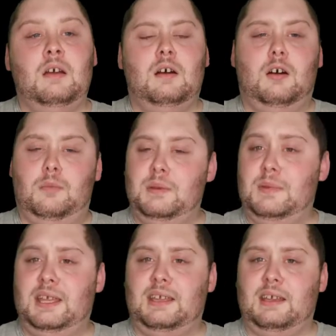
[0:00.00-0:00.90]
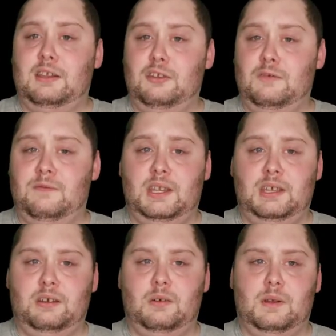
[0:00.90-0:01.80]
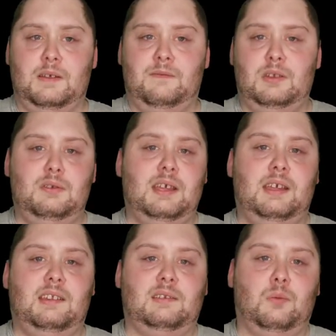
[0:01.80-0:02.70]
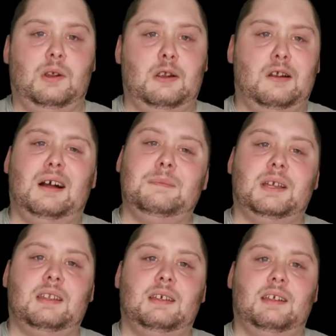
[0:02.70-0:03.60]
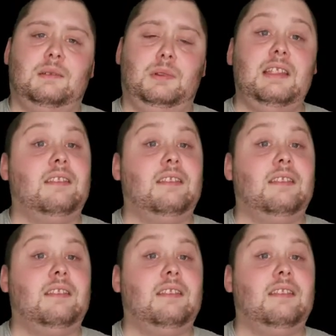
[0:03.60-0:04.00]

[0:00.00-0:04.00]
I'll be making a new video in a few days where I'm going to explain